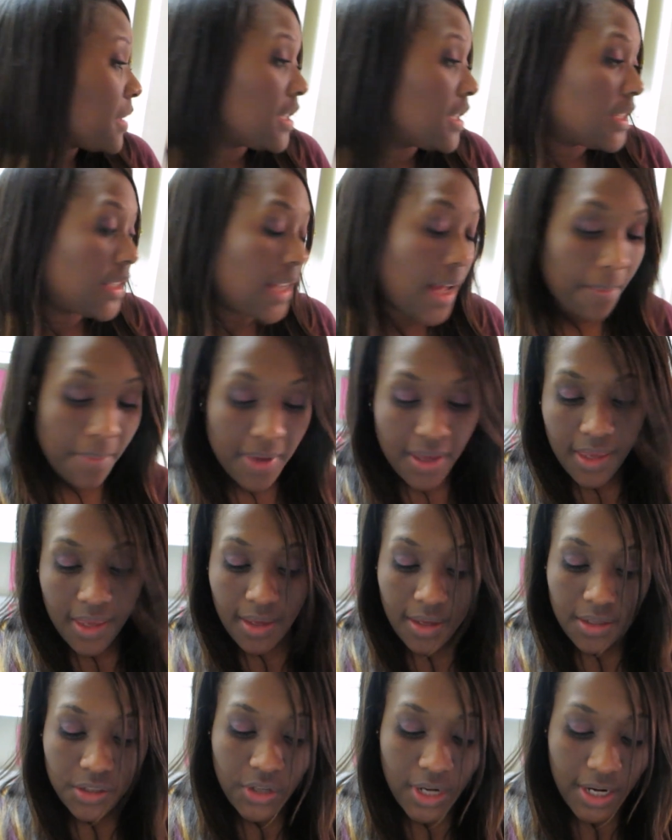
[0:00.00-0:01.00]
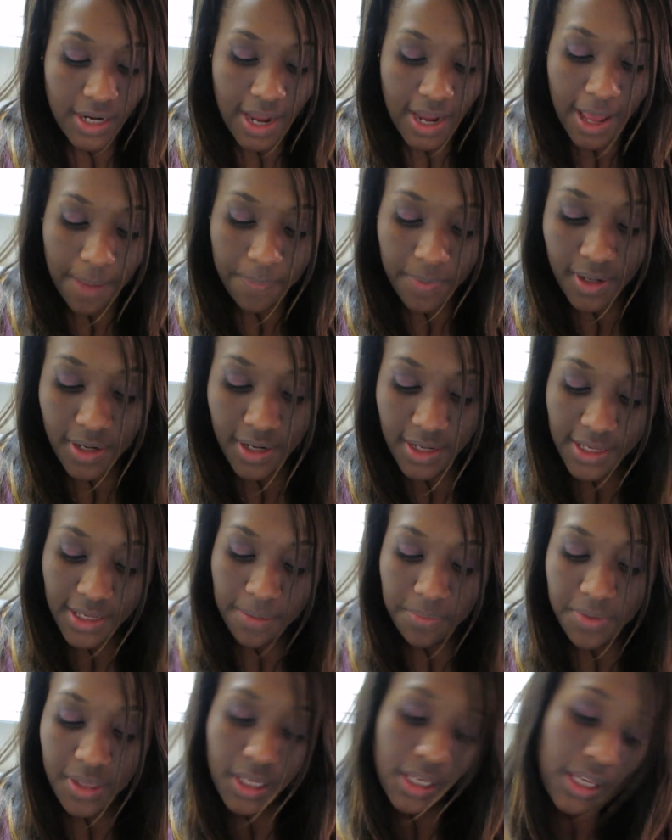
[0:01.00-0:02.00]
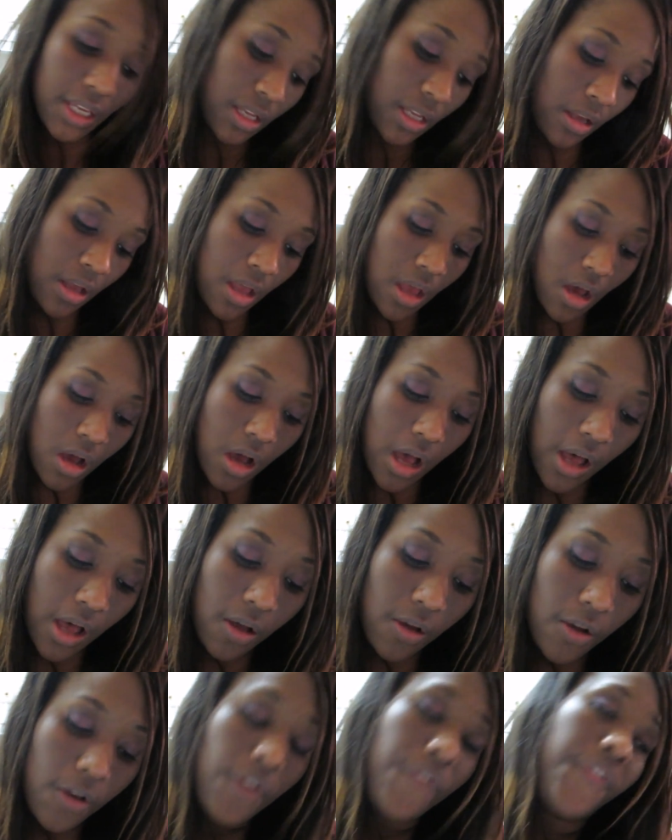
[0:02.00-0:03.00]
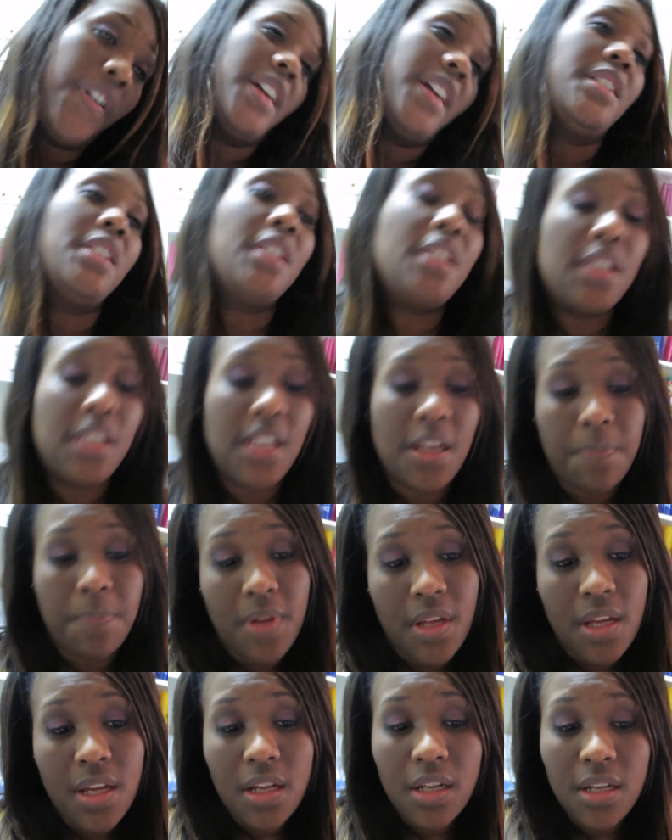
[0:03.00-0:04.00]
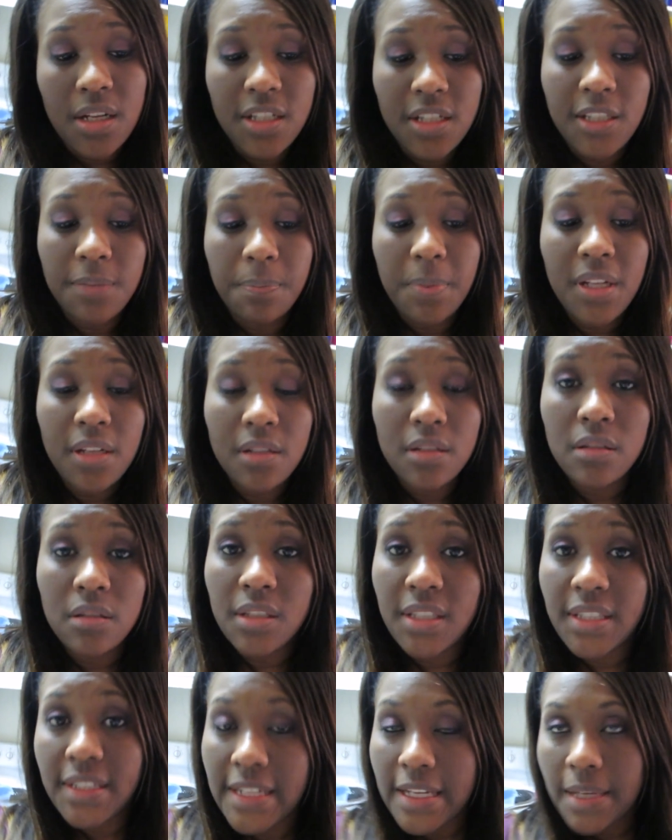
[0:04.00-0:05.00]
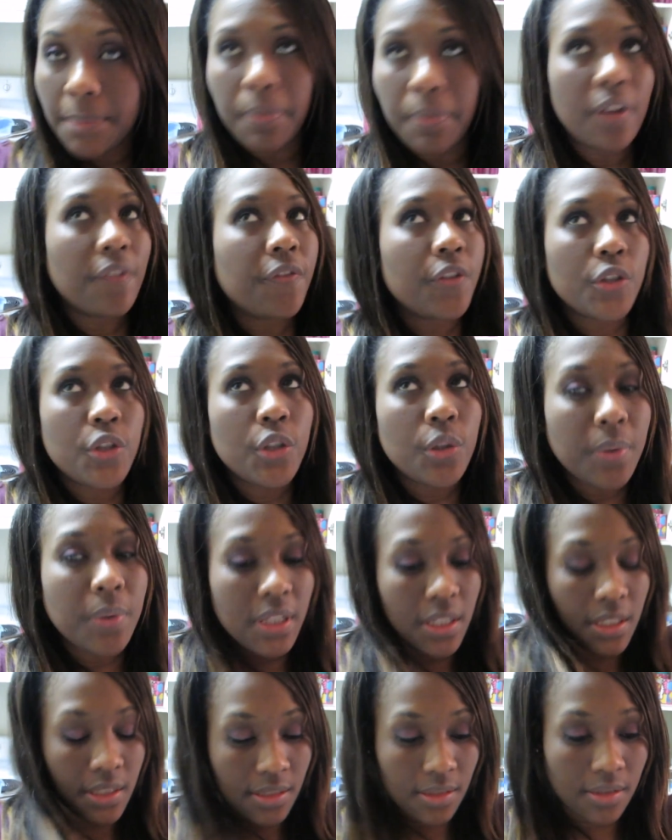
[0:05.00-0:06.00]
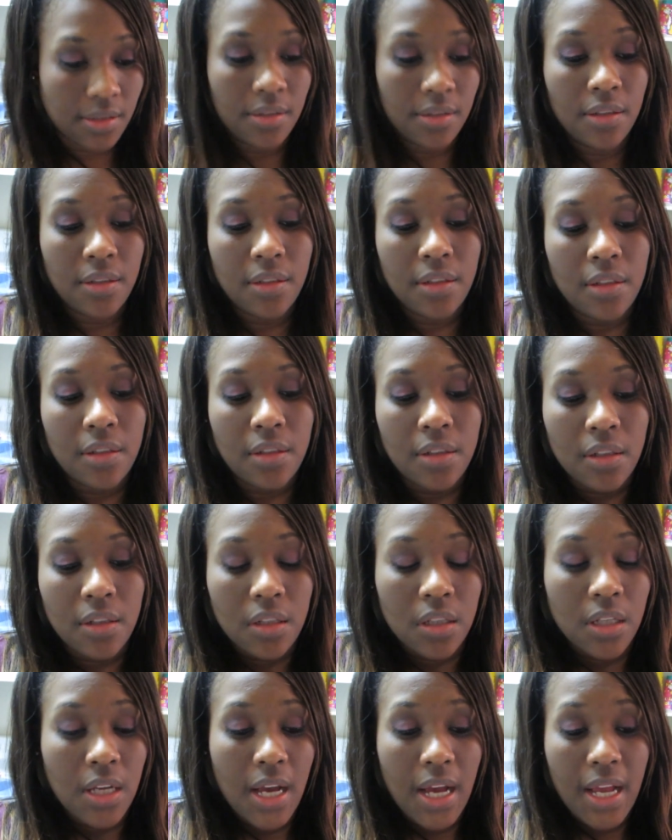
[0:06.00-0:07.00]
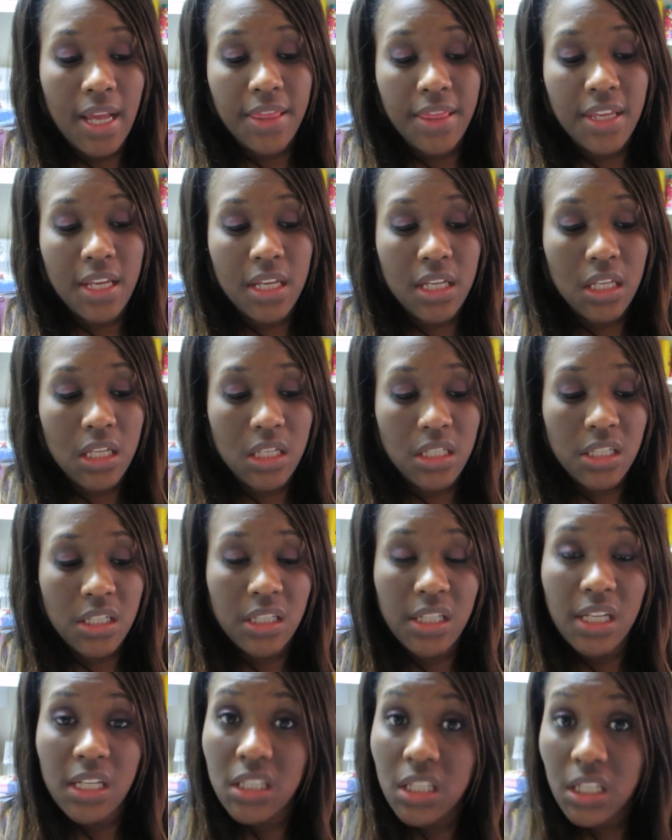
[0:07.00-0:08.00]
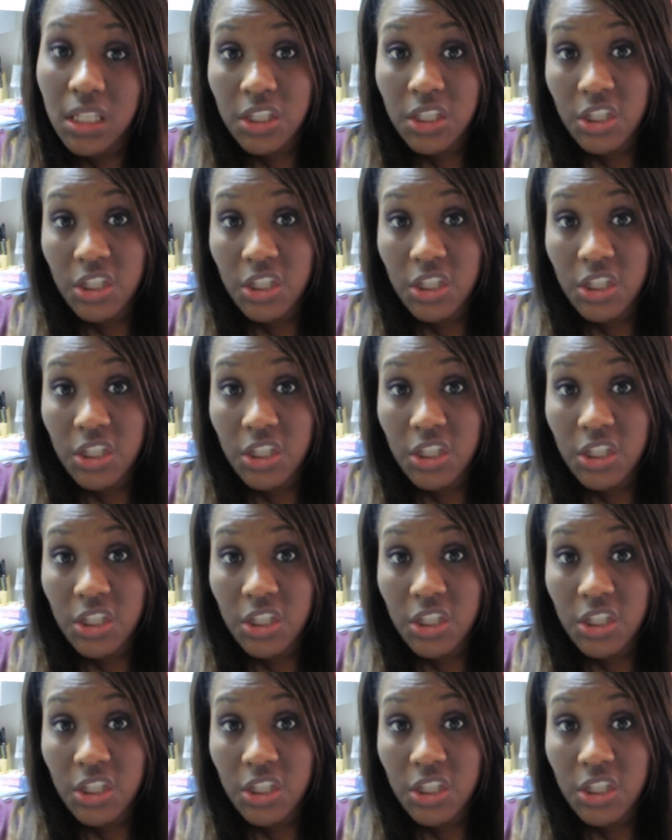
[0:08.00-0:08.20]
gonna stop making it try to happen. I keep thinking, oh, if I just steep it, it's been steep for 2 weeks. I think it just tastes like